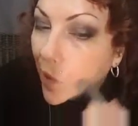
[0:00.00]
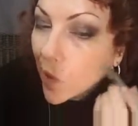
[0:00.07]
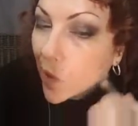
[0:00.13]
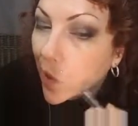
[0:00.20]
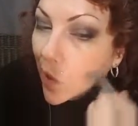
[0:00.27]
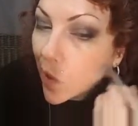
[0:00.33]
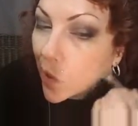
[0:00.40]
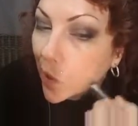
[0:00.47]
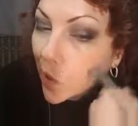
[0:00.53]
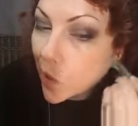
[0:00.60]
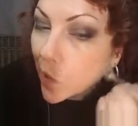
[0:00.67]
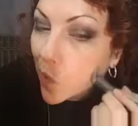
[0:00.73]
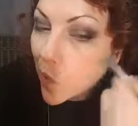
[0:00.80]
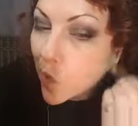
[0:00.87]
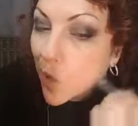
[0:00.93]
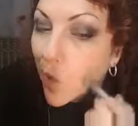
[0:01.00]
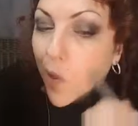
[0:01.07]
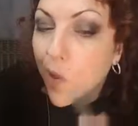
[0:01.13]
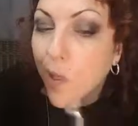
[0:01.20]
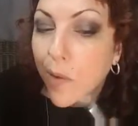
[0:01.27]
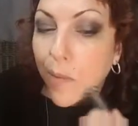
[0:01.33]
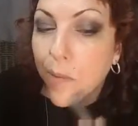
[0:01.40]
just
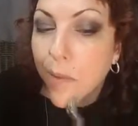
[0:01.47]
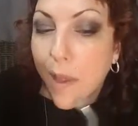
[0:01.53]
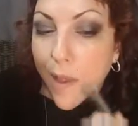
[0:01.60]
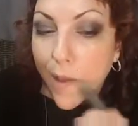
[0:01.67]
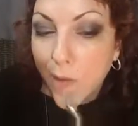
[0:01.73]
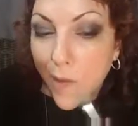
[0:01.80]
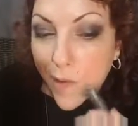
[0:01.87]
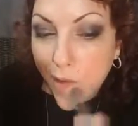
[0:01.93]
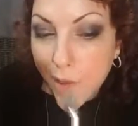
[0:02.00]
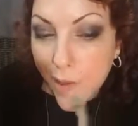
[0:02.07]
swirl and buff.